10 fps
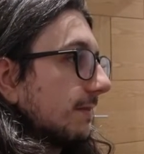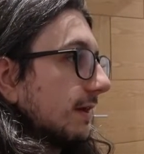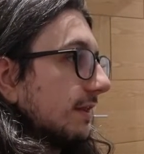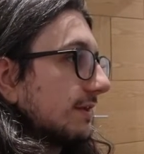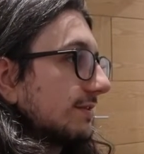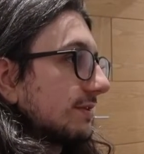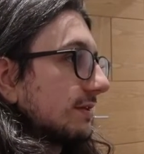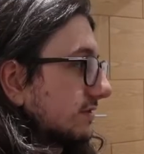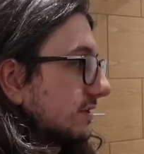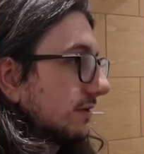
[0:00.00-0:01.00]
Like
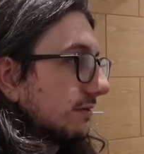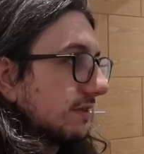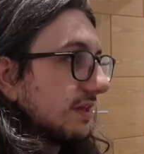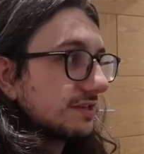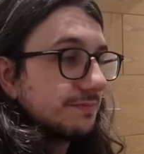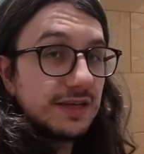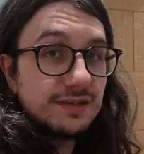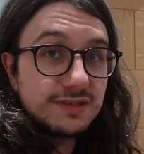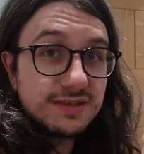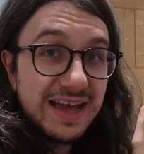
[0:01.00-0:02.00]
this. So this
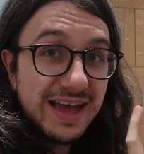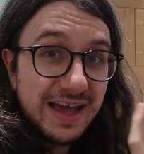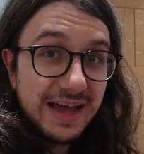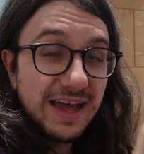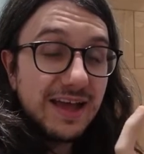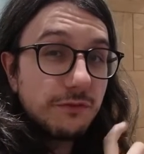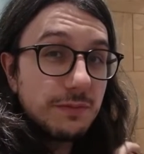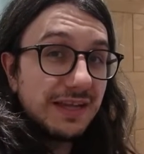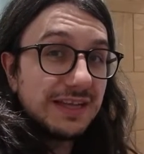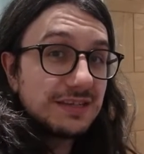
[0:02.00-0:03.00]
means at every
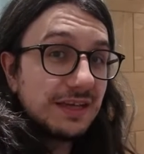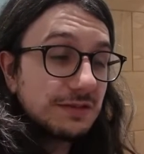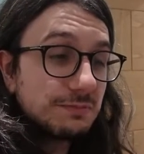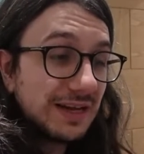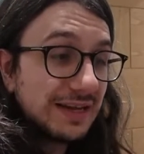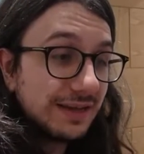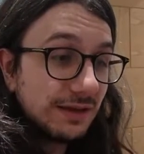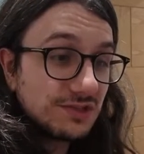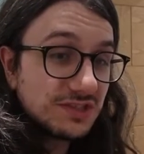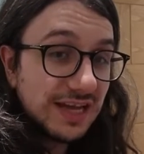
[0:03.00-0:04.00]
minute. If it's blank,
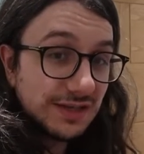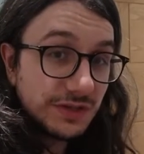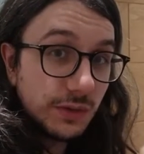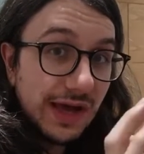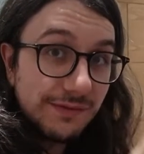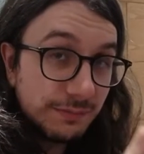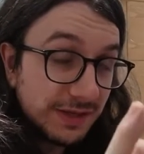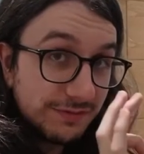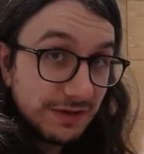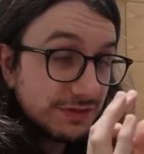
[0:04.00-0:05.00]
it'll just execute every
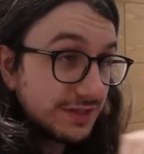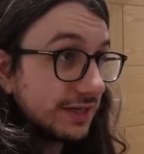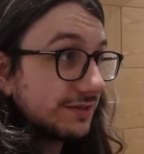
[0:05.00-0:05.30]
minute of every day,